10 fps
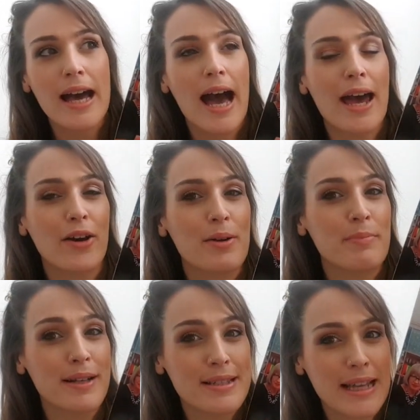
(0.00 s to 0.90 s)
and I
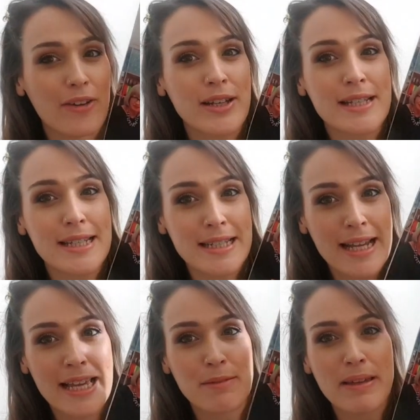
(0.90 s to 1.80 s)
must say it did
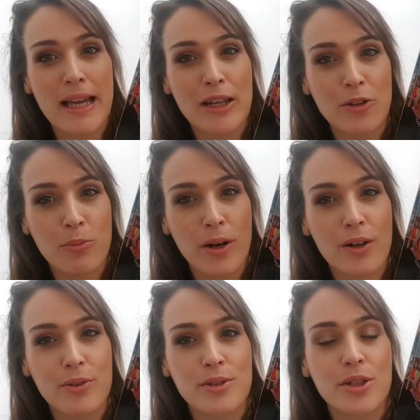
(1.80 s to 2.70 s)
take me a little
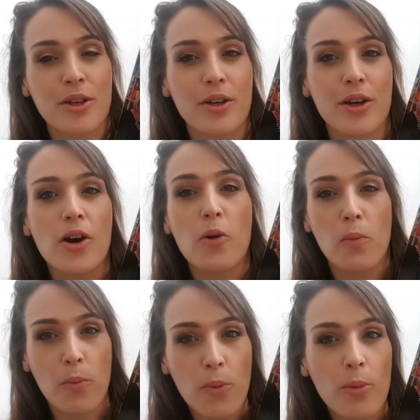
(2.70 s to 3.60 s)
while to
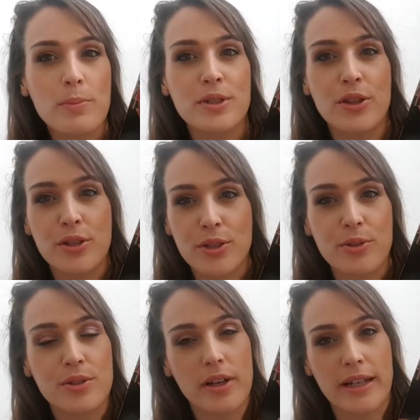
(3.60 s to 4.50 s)
warm to the
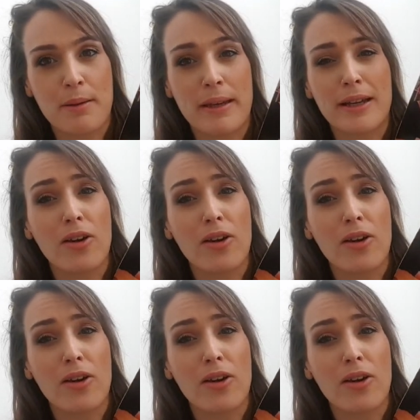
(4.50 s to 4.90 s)
new dynamic.